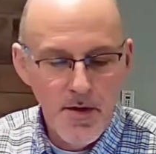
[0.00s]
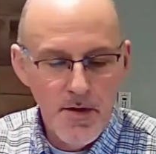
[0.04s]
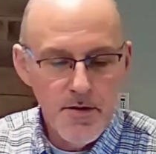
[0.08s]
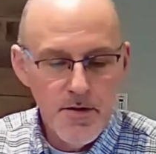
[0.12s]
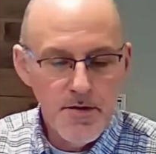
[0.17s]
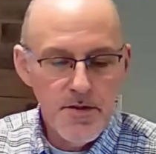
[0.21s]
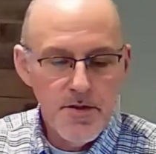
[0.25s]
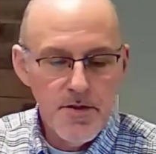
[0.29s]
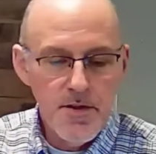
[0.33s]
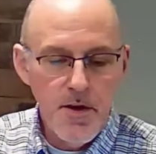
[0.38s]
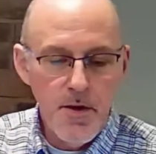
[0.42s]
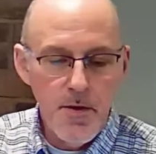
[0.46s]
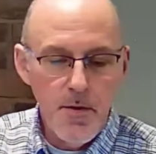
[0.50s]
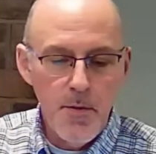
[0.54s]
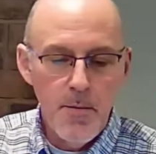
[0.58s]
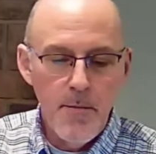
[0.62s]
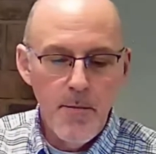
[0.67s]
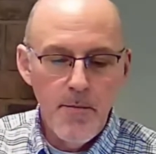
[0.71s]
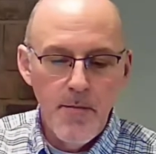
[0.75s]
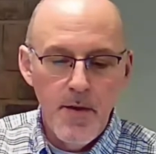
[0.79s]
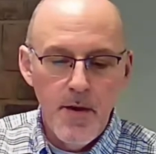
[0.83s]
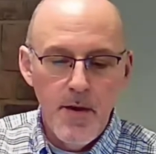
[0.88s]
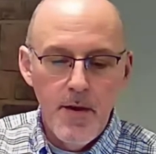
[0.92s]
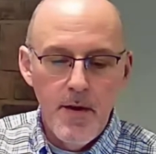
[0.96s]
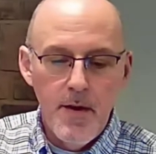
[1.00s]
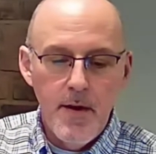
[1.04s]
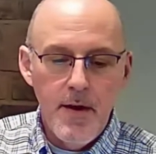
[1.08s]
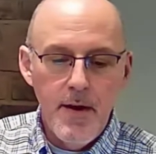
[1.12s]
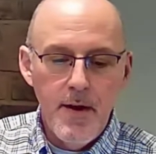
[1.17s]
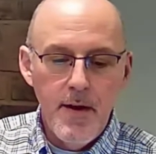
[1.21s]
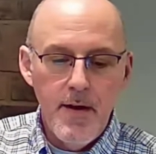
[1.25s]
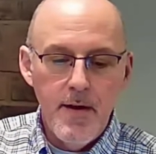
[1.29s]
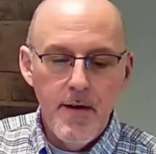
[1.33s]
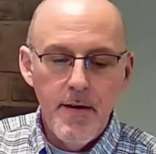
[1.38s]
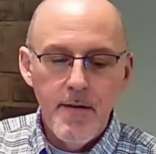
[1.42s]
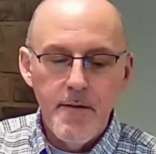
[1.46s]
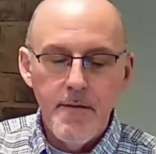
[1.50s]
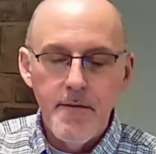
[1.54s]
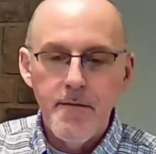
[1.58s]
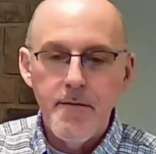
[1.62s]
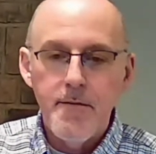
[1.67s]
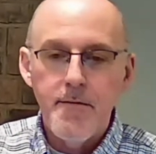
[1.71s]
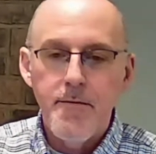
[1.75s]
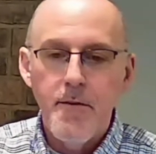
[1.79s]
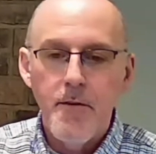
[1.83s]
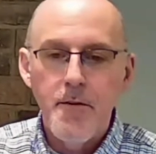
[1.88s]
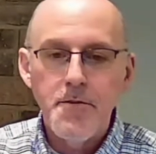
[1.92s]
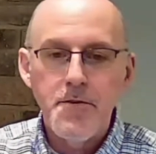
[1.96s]
So,
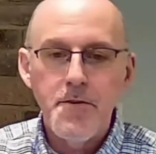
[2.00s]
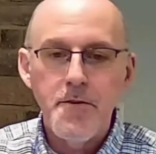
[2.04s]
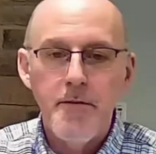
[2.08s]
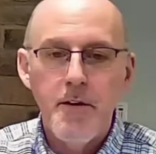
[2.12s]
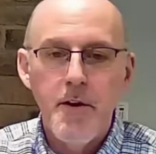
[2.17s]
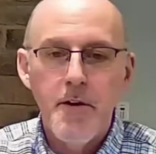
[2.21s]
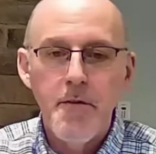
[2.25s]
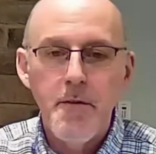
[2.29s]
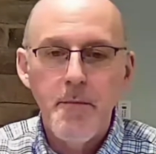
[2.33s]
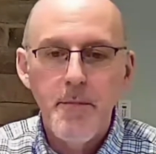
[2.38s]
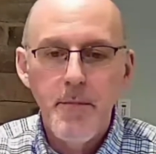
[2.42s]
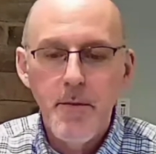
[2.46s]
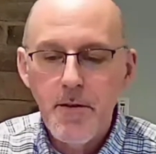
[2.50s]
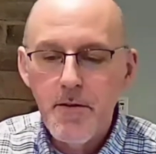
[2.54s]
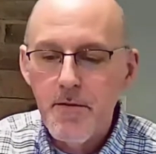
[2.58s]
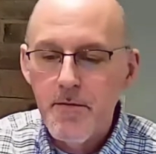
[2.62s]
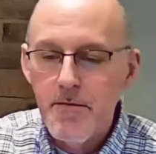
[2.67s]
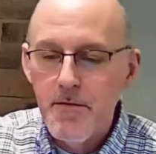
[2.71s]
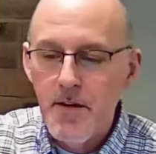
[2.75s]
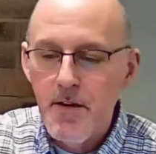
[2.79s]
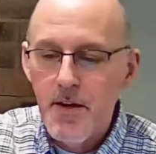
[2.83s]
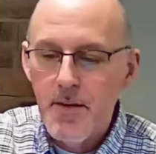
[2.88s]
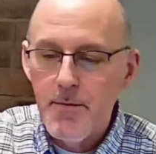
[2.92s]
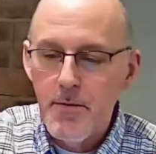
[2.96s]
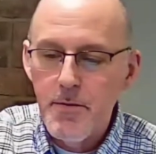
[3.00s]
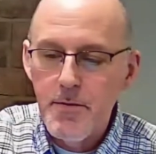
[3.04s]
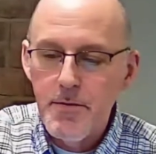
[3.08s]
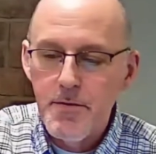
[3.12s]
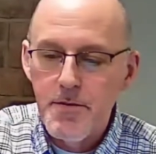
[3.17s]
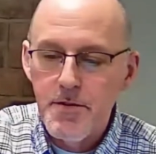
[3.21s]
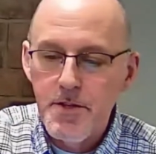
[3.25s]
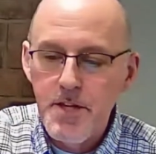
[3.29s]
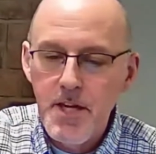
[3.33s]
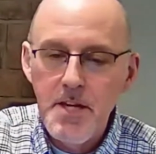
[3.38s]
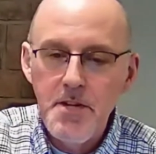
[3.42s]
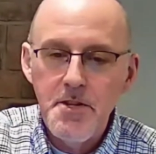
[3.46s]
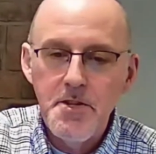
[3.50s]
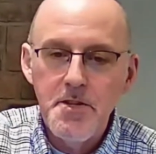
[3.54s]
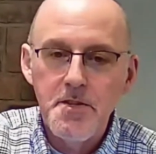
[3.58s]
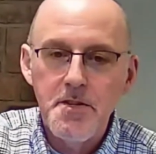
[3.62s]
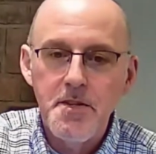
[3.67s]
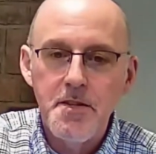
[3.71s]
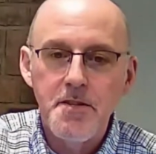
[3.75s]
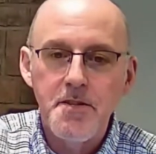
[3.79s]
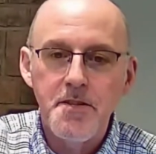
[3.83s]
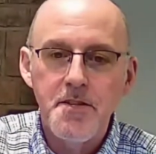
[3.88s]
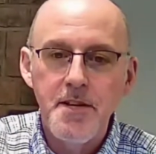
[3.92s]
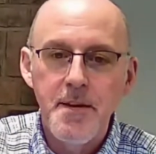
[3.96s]
first of all, the book of Numbers teaches
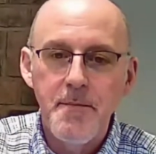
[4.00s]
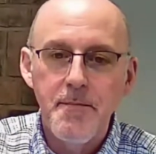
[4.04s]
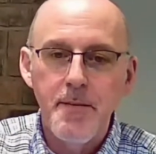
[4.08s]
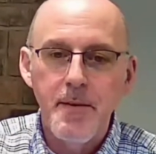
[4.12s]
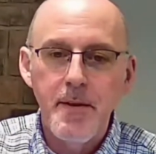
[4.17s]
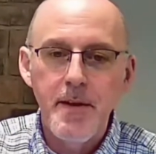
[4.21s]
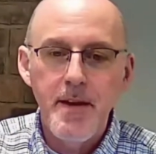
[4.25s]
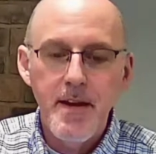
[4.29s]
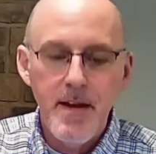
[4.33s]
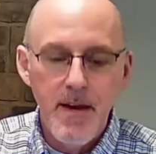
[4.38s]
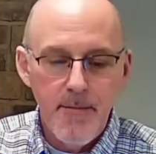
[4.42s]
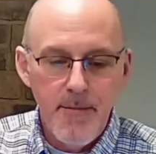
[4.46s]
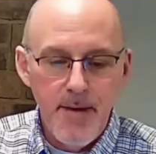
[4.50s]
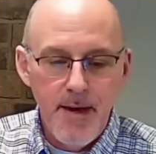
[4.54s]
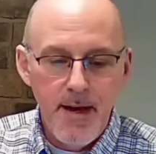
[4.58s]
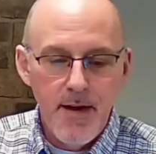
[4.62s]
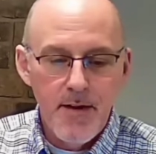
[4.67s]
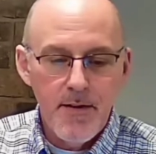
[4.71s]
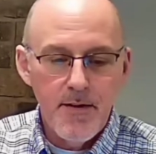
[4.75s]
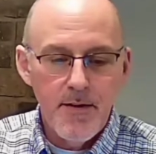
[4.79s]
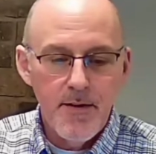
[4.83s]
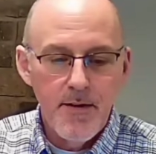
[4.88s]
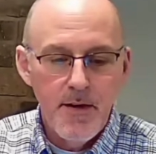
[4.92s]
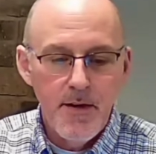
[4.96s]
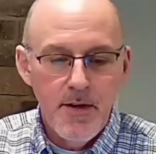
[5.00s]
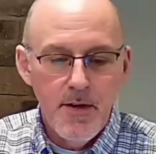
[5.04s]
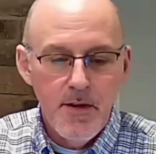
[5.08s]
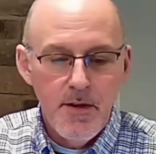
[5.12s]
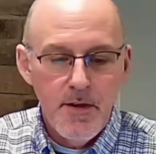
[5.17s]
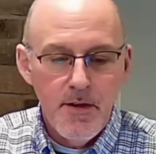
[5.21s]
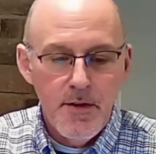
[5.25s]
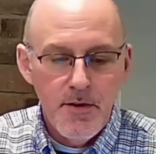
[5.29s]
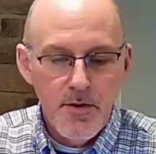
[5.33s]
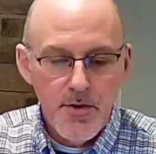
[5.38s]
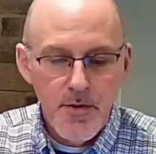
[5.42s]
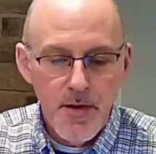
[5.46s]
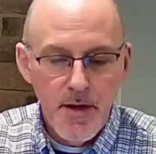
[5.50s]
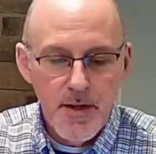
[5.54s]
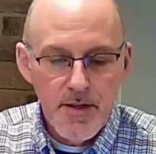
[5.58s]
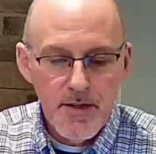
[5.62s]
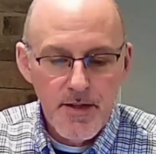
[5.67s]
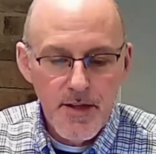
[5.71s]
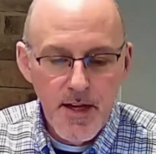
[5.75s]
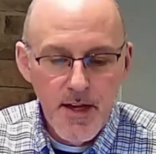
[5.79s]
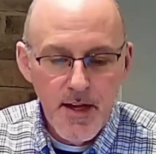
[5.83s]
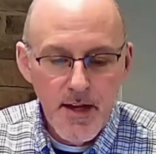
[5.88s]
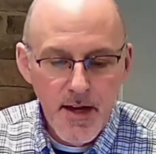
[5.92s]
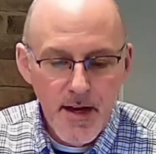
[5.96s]
us simply about
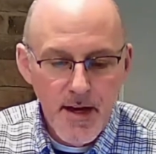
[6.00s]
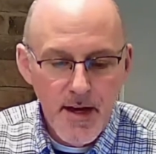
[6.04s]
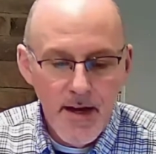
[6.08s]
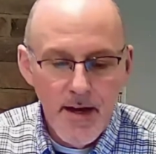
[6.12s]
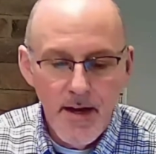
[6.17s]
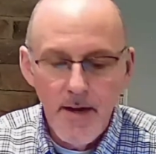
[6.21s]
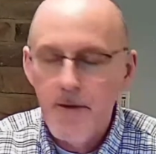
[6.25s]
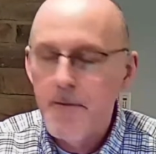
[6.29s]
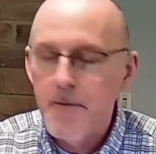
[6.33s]
trusting God.